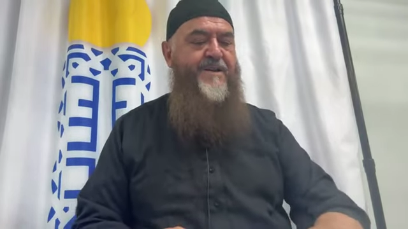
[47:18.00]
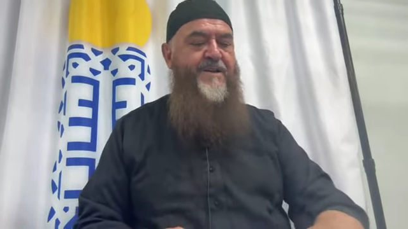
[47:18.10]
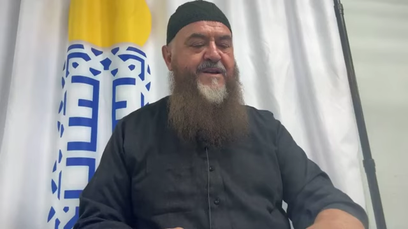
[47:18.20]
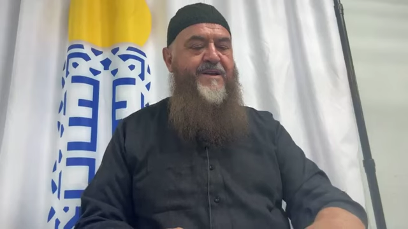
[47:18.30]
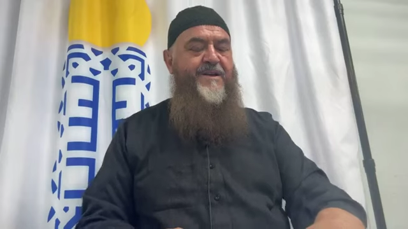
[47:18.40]

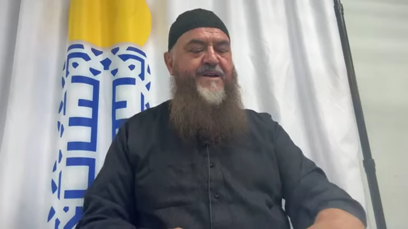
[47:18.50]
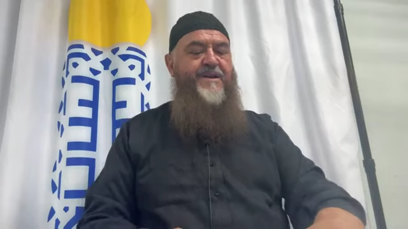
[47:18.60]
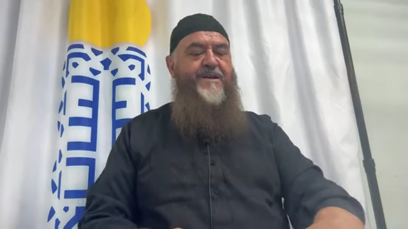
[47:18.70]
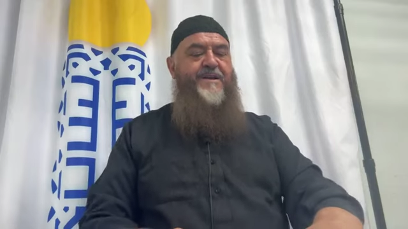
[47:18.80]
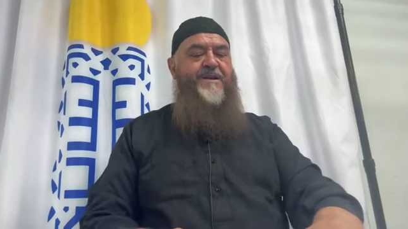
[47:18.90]

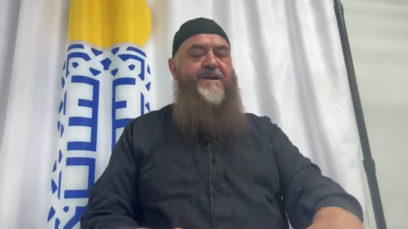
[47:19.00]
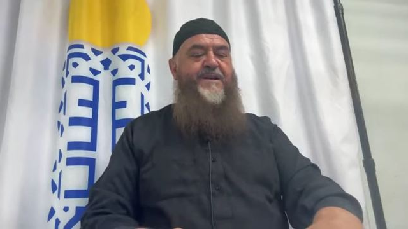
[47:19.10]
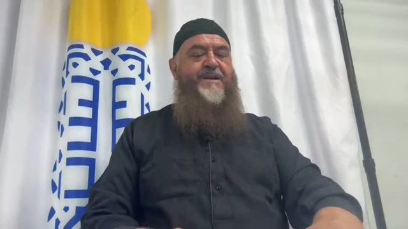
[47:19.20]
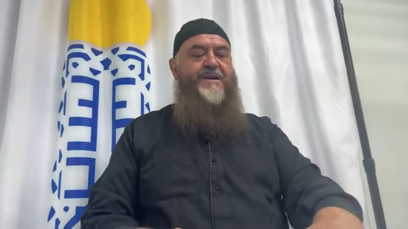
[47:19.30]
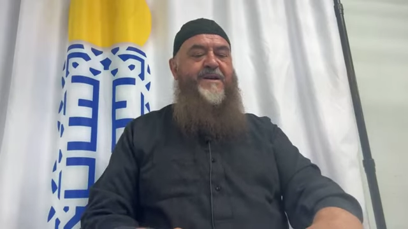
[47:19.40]

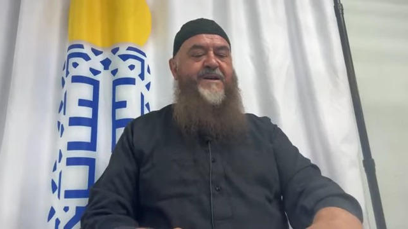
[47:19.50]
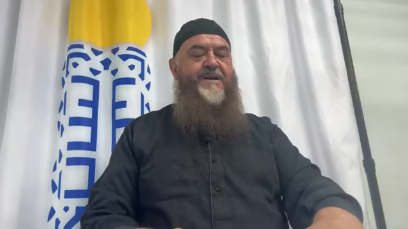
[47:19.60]
(no one is talking)